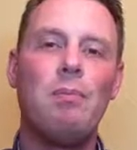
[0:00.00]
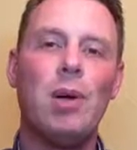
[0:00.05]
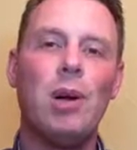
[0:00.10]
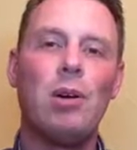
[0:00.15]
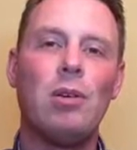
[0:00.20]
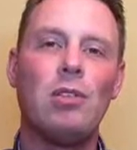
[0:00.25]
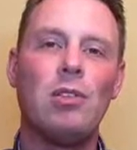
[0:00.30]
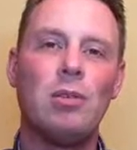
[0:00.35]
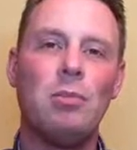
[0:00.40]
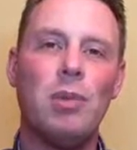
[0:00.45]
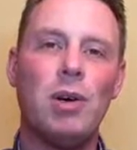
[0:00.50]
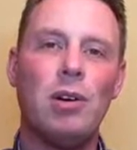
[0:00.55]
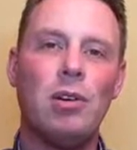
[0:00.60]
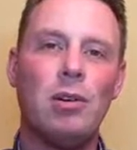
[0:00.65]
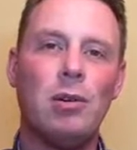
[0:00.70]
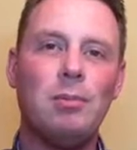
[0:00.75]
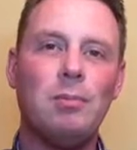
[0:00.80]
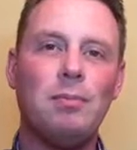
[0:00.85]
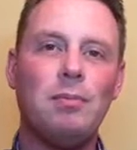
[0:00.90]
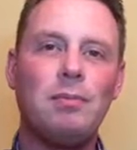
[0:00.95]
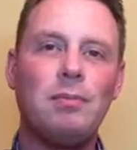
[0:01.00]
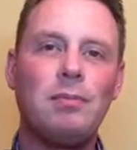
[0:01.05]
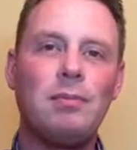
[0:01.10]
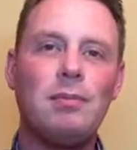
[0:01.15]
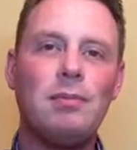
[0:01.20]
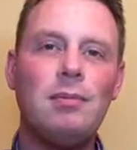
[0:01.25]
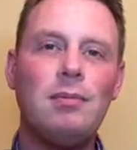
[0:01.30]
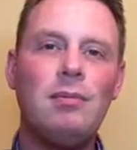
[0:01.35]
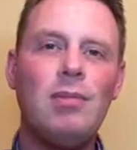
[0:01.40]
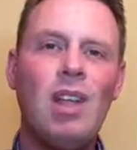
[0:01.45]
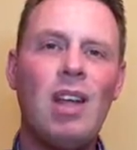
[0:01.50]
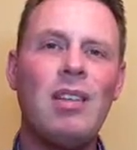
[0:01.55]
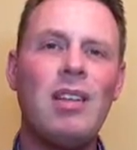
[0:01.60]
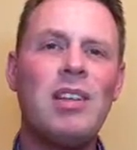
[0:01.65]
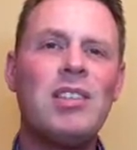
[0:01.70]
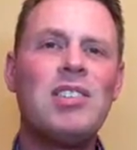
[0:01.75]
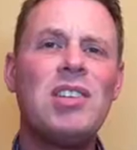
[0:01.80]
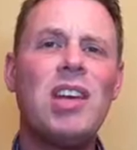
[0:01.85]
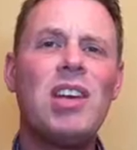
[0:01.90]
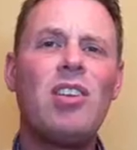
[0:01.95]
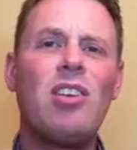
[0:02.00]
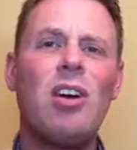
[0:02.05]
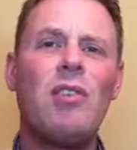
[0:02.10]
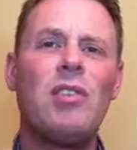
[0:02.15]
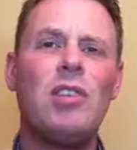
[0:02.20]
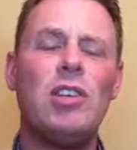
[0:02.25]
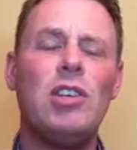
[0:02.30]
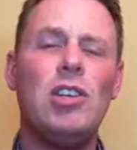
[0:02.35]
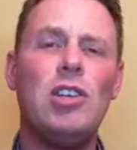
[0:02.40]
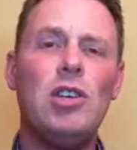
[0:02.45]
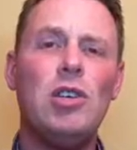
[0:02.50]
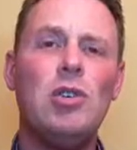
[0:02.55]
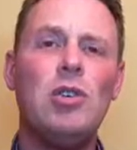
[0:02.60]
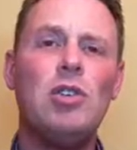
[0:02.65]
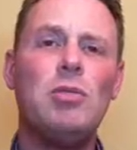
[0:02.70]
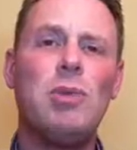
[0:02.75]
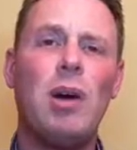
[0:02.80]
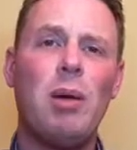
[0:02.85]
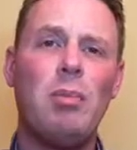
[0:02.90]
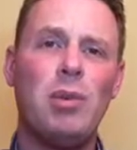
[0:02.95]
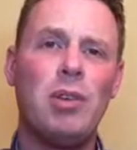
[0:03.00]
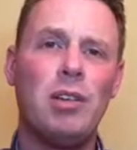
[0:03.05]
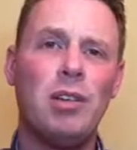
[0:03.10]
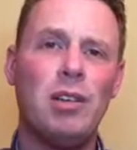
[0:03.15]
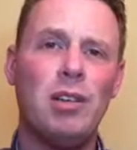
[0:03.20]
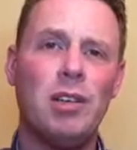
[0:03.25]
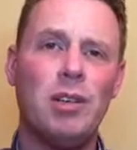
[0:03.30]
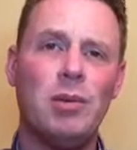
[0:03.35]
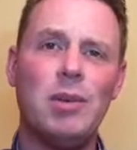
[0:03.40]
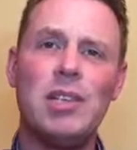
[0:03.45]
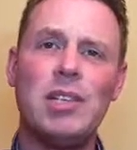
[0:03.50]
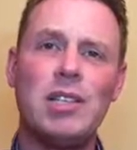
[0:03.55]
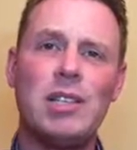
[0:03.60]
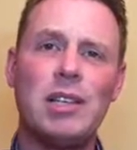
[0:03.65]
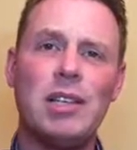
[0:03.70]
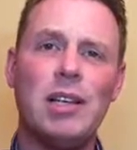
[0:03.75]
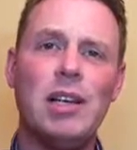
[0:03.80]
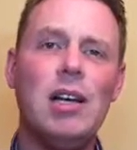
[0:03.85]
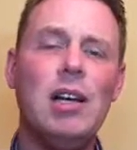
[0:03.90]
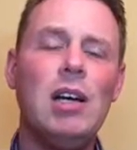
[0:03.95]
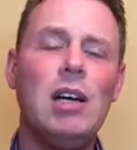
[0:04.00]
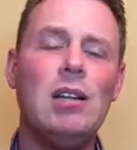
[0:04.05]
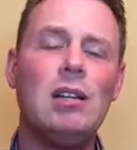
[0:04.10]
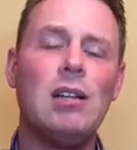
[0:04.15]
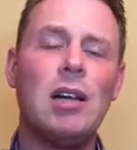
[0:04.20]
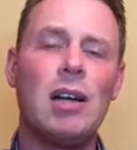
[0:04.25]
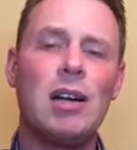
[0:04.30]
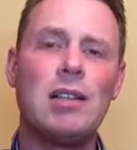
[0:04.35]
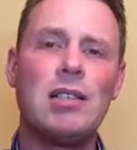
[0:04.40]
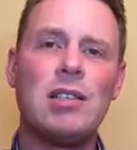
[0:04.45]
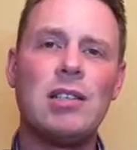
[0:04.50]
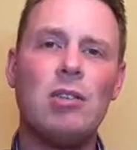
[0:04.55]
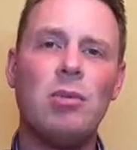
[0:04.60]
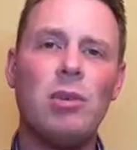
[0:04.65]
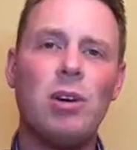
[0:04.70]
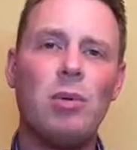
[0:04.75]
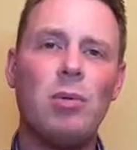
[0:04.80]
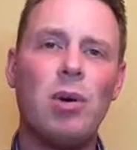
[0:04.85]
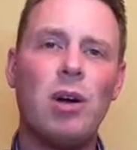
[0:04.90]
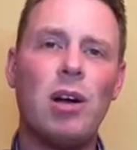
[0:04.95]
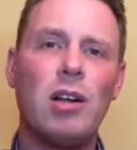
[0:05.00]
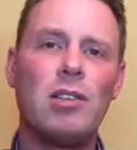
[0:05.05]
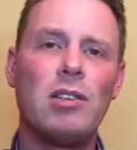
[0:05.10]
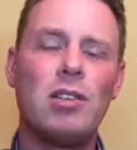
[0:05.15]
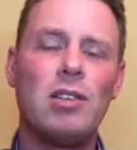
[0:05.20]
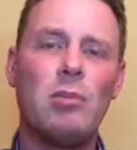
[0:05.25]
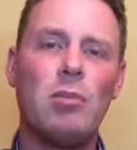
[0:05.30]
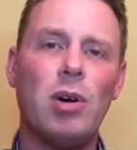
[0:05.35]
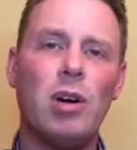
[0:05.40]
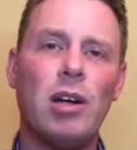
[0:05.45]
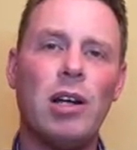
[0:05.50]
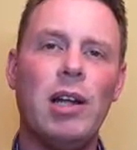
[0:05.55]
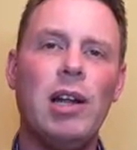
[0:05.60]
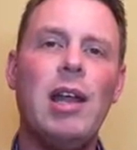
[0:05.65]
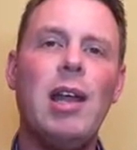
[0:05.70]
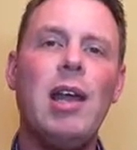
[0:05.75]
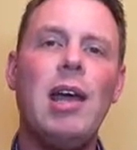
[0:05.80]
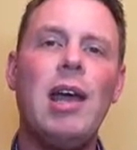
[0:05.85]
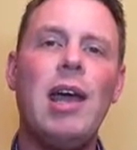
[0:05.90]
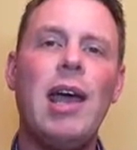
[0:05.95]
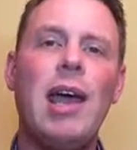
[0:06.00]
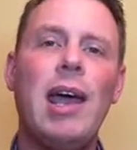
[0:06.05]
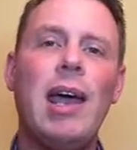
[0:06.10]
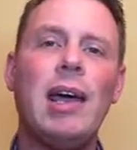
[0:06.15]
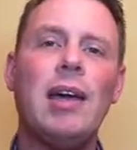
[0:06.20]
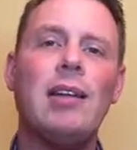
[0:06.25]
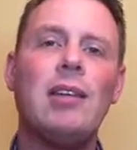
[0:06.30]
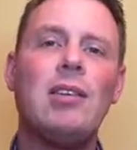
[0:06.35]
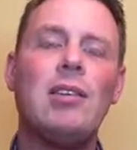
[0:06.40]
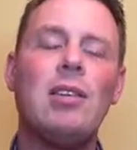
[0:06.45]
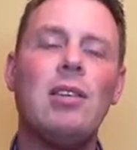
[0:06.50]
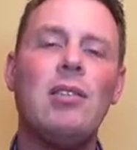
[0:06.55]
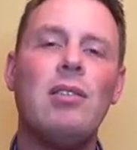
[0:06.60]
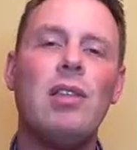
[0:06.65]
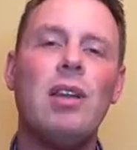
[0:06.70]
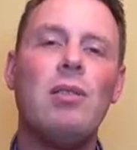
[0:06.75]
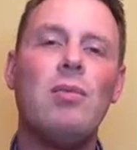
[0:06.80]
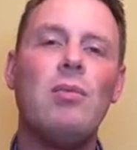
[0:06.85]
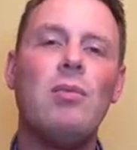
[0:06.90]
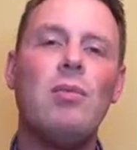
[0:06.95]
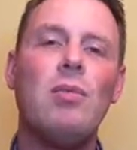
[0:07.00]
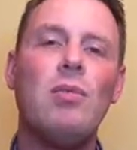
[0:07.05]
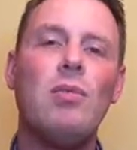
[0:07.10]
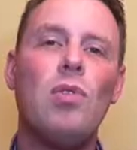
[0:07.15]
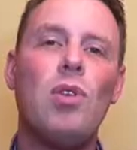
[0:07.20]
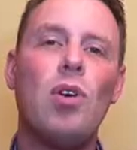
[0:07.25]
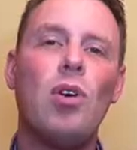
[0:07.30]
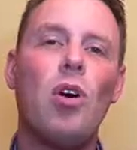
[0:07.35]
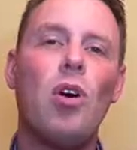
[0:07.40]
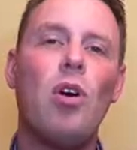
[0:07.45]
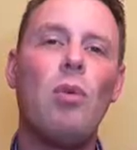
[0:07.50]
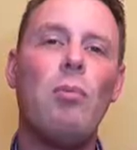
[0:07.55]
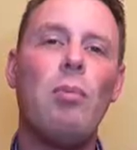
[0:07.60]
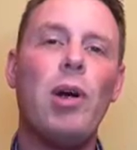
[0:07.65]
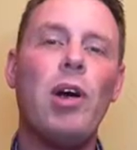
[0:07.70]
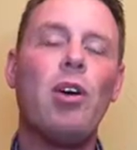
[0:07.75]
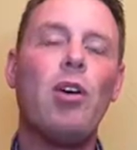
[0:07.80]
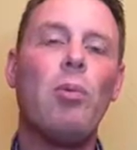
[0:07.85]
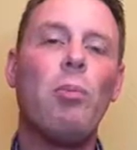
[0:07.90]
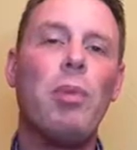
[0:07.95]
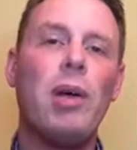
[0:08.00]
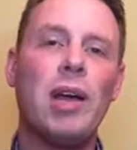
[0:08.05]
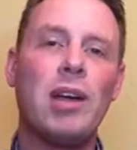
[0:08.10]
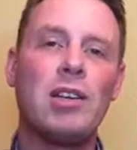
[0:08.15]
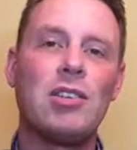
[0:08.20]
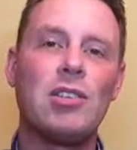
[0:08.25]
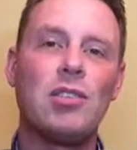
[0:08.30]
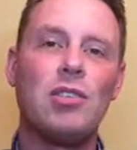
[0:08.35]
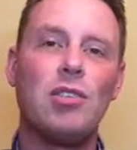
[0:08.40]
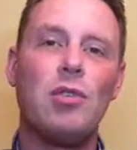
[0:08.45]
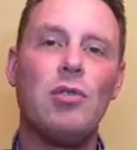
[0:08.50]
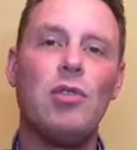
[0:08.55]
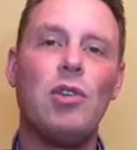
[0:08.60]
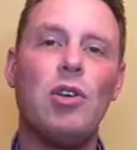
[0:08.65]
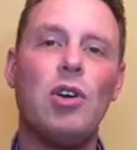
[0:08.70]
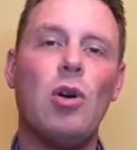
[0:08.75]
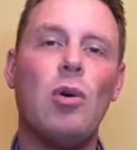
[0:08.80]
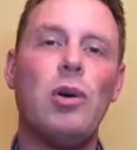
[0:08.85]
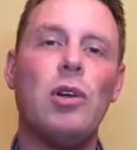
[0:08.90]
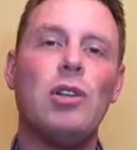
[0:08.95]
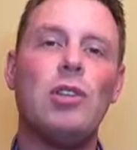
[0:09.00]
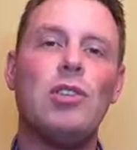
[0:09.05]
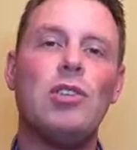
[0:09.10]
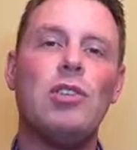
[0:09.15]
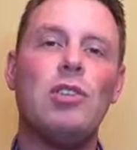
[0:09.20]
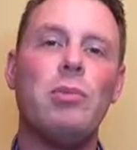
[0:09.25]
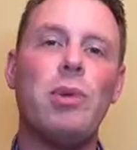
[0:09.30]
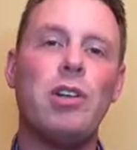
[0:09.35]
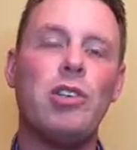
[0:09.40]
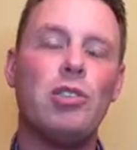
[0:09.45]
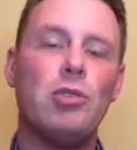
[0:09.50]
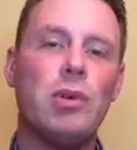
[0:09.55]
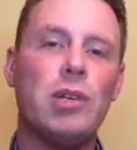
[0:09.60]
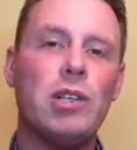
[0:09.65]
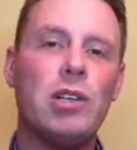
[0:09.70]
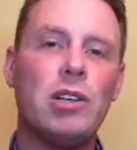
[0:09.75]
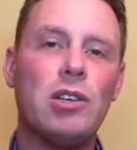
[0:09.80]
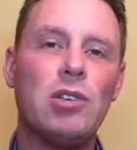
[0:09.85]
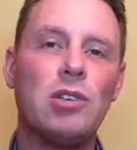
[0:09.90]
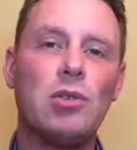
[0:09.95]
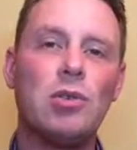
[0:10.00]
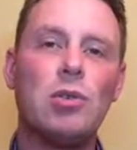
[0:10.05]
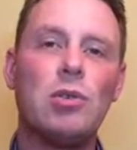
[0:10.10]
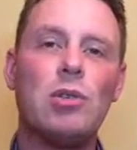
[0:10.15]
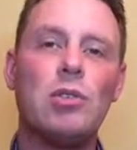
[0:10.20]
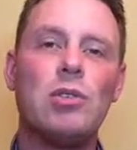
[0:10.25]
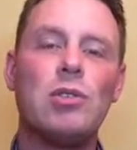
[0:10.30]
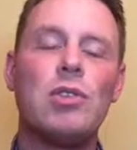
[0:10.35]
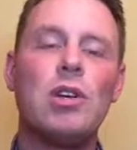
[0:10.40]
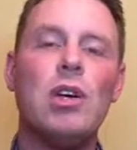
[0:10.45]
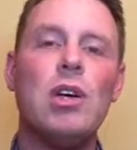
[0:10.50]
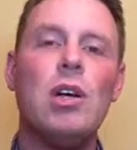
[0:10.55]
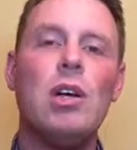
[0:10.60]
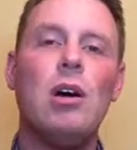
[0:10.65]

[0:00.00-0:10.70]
barrel to barrel. And that's taken off in huge popularity recently. A lot of single barrel products in the market, and then there are barrel picks. So if you go into your major retail stores